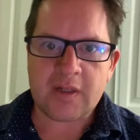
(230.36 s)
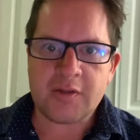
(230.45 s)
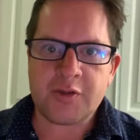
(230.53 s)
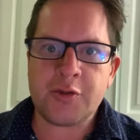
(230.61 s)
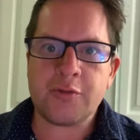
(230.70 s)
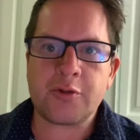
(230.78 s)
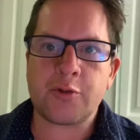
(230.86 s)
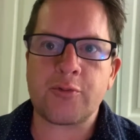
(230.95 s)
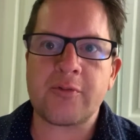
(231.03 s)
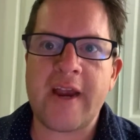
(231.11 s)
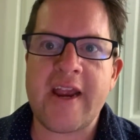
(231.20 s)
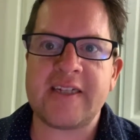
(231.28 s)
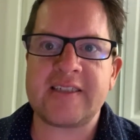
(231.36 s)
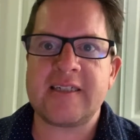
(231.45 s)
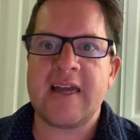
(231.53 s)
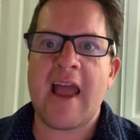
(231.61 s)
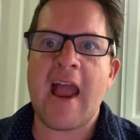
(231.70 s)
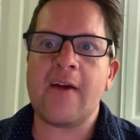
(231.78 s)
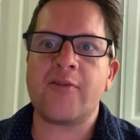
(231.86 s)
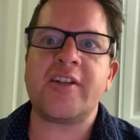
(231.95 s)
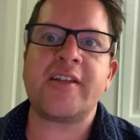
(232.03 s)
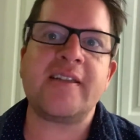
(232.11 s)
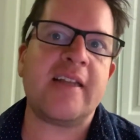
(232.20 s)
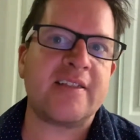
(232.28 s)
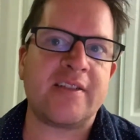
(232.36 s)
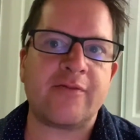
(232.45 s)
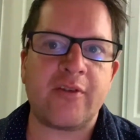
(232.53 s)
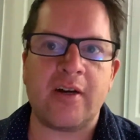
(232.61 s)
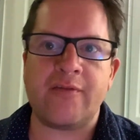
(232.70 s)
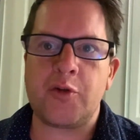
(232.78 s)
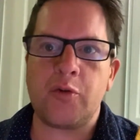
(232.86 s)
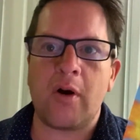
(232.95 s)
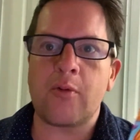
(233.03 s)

to create everything that's in front of you,